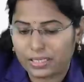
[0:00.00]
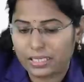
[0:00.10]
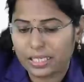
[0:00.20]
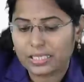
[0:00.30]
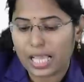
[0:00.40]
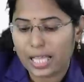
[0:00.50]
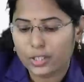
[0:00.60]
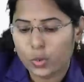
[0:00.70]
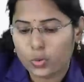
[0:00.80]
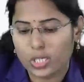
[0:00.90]
that is
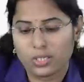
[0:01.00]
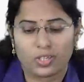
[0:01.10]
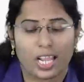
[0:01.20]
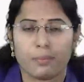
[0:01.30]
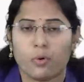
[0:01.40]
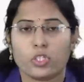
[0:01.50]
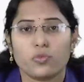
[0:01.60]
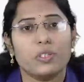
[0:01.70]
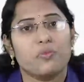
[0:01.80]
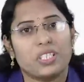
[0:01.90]
adenosine
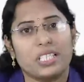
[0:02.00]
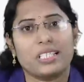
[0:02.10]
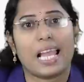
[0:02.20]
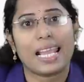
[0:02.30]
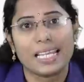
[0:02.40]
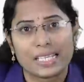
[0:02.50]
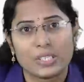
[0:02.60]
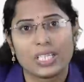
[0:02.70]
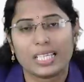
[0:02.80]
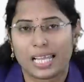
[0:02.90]
triphosphate, which is the
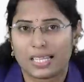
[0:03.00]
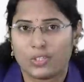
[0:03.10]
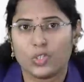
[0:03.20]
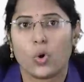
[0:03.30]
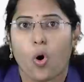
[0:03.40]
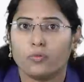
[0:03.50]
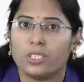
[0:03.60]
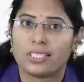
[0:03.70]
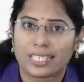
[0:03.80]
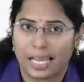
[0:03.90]
energy currency of
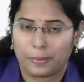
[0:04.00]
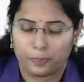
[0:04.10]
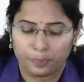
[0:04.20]
the cell.